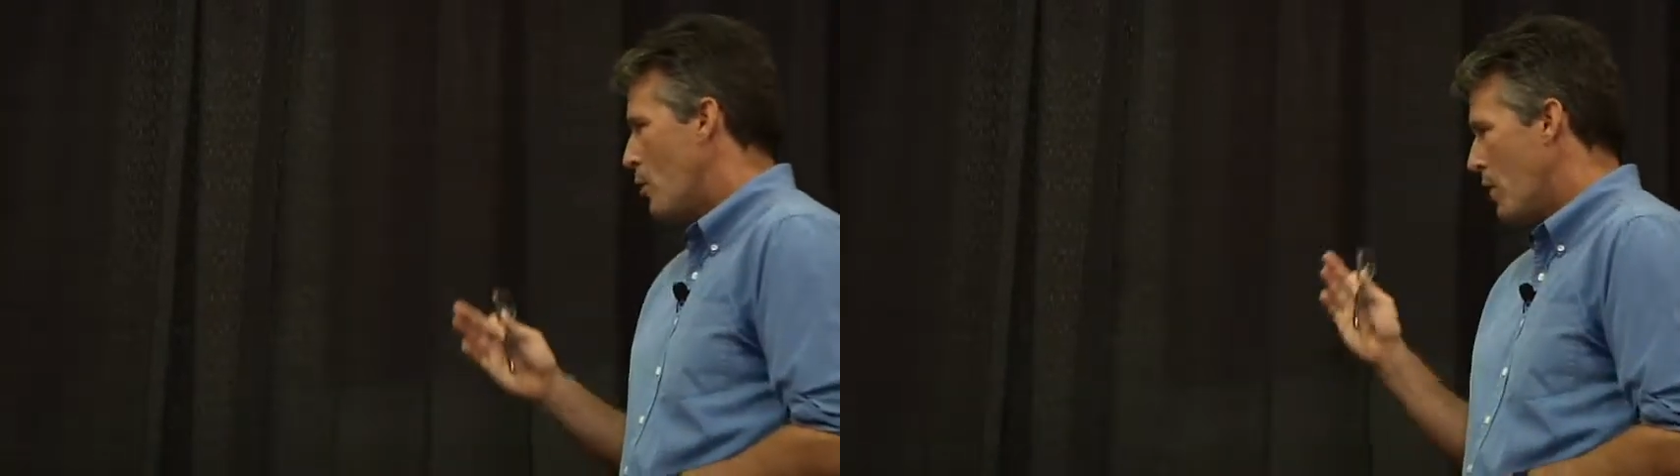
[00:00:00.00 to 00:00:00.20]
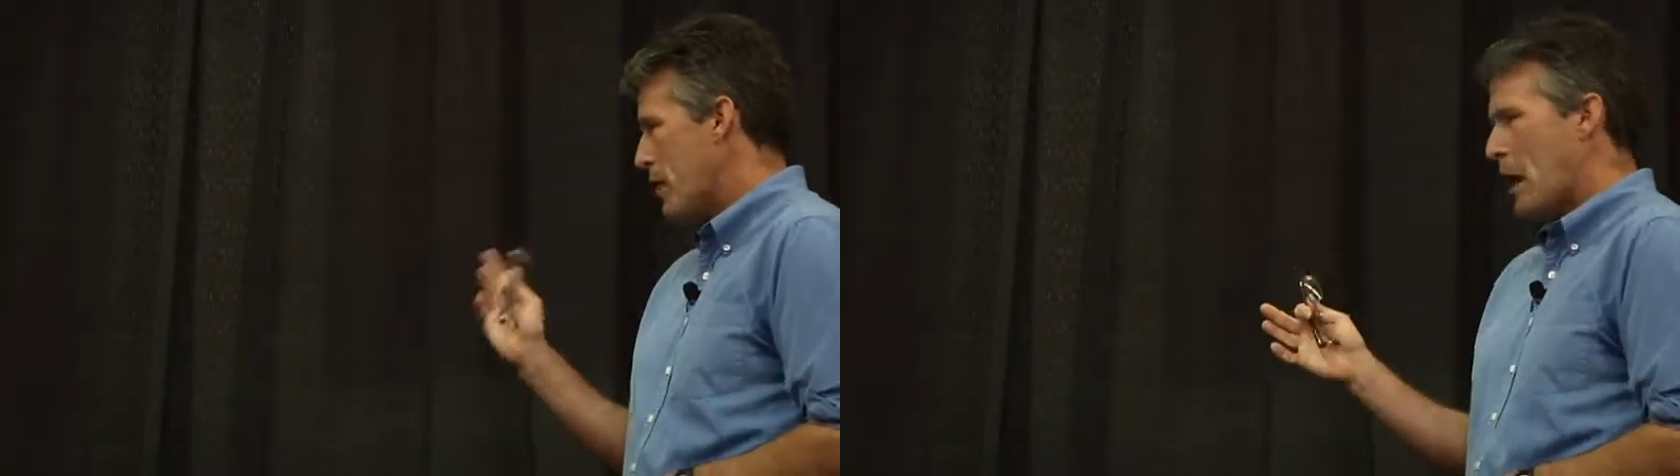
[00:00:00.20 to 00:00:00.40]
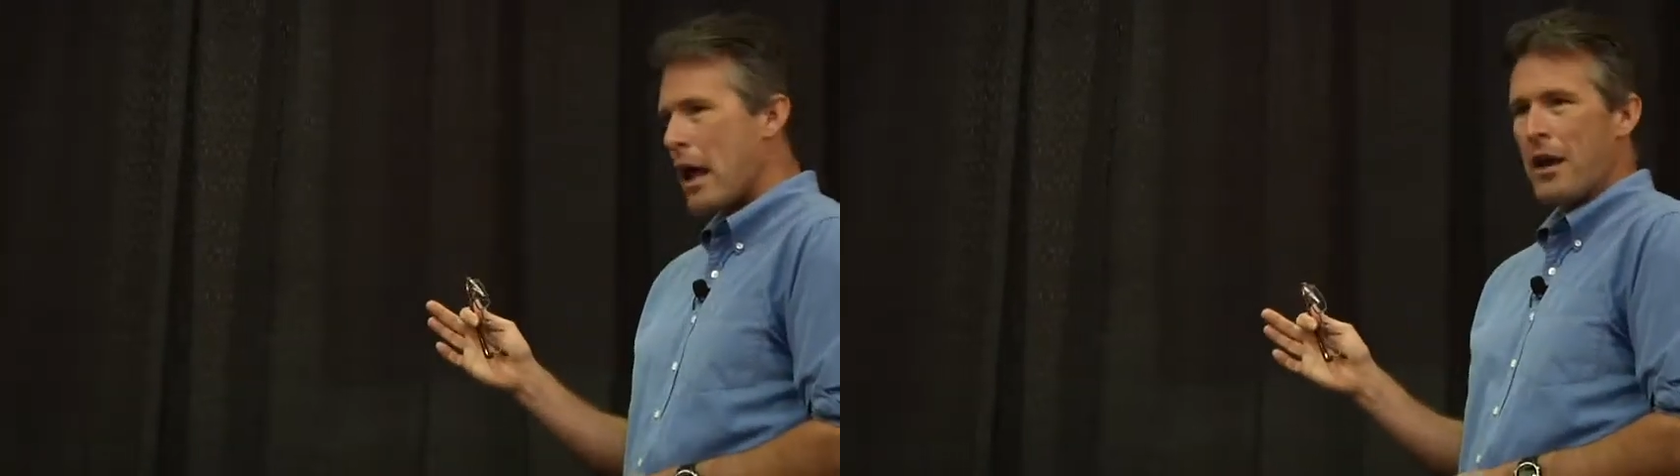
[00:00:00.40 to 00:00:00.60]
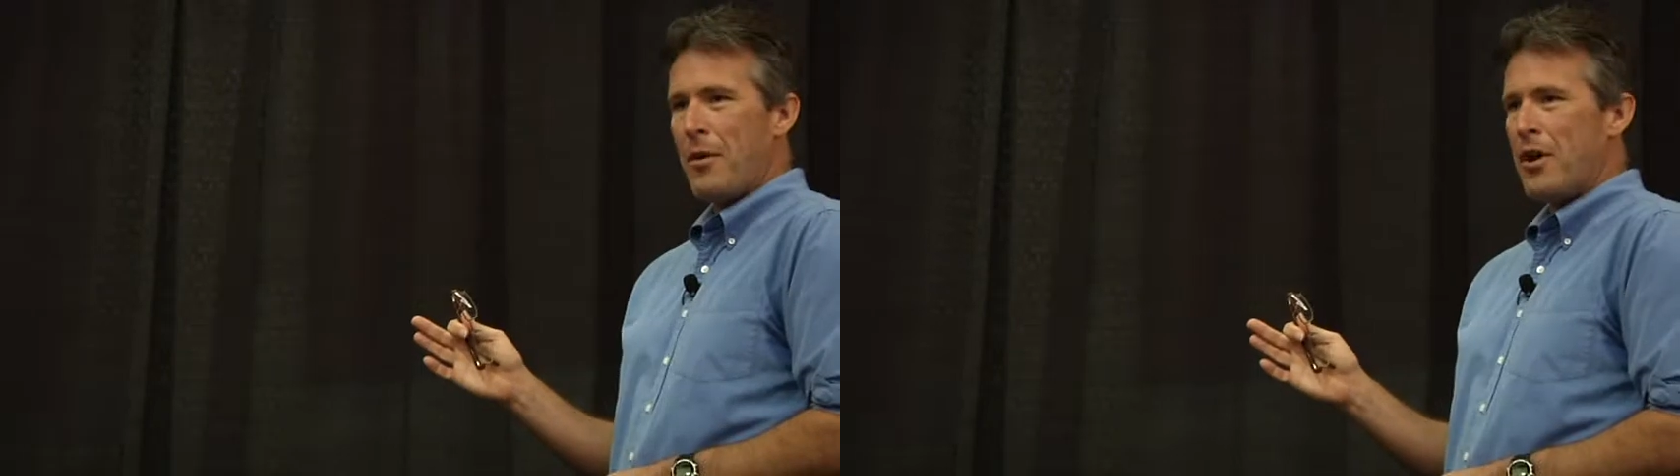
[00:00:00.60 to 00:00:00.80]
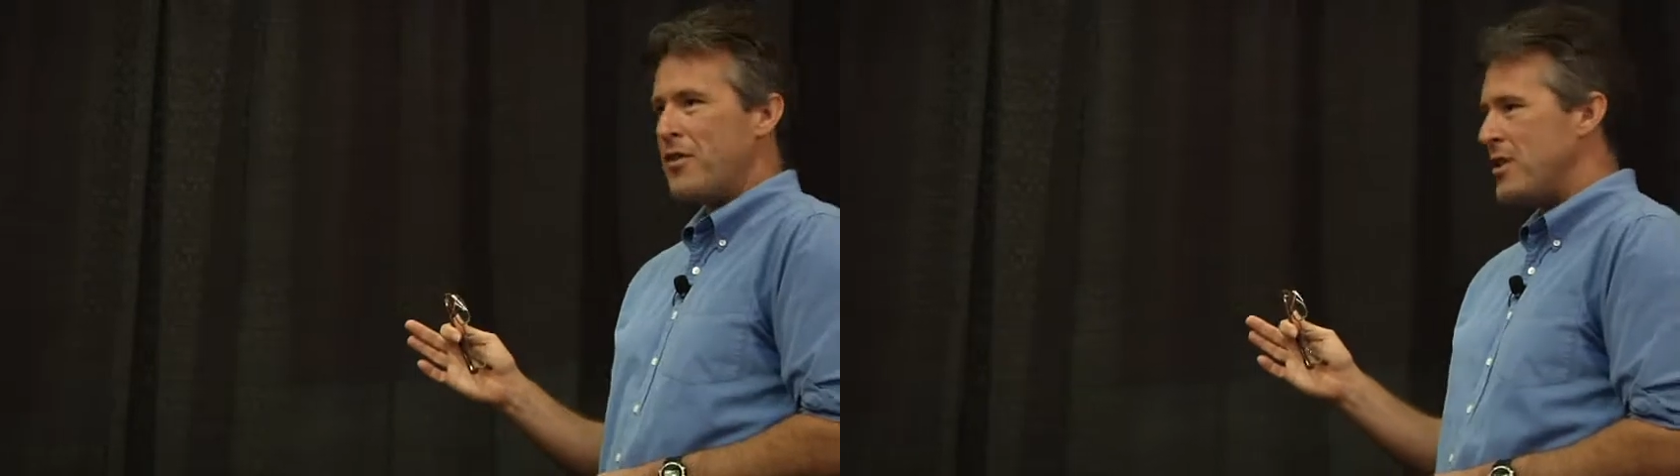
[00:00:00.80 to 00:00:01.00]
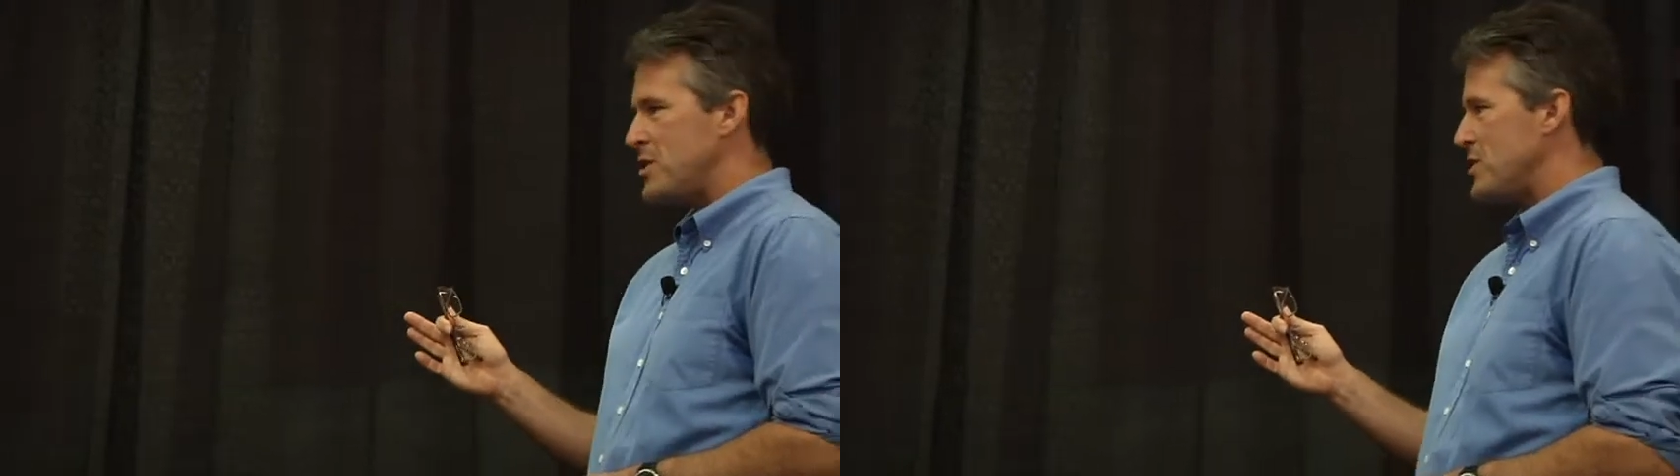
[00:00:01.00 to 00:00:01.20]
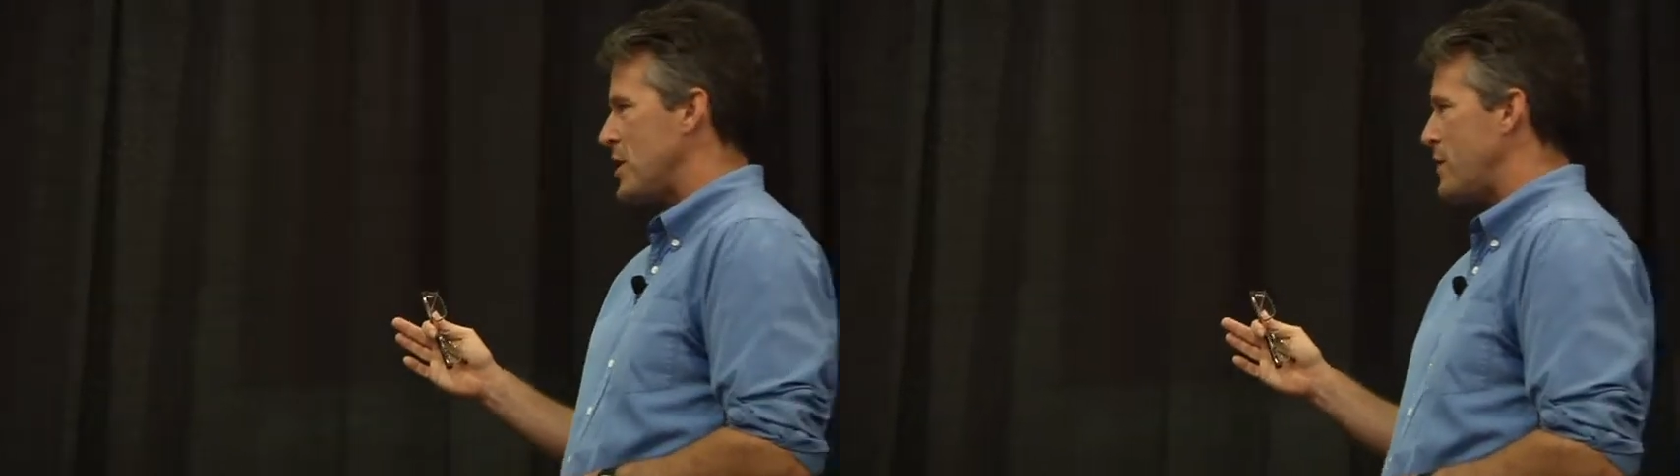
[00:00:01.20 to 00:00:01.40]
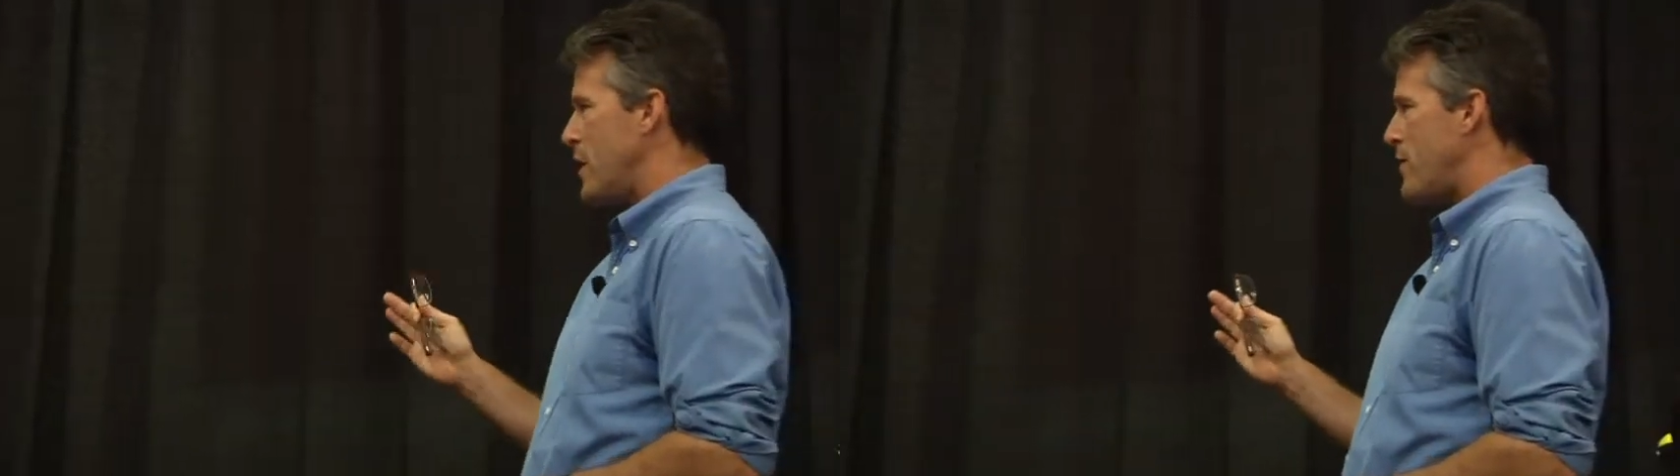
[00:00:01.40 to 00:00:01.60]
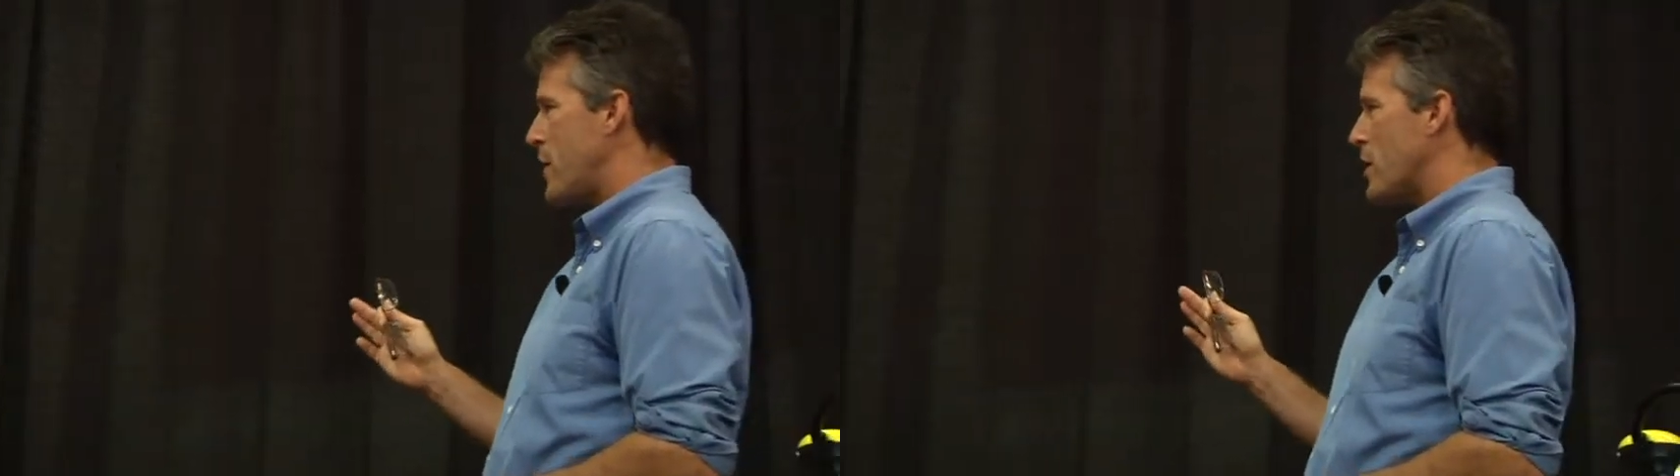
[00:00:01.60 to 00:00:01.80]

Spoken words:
One thing I like about this is that they've